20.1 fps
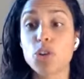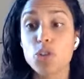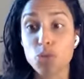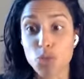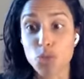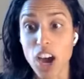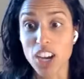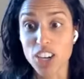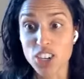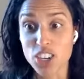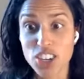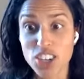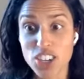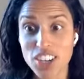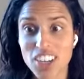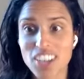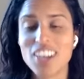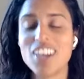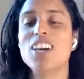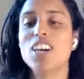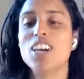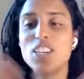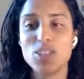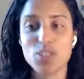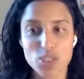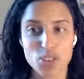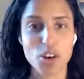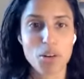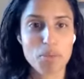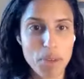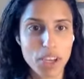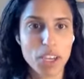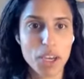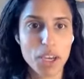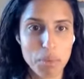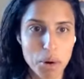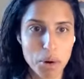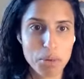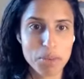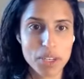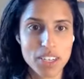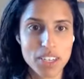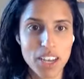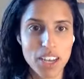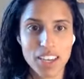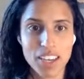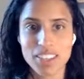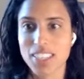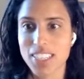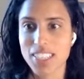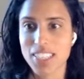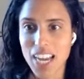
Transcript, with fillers: or you're rushed, you start making more mistakes.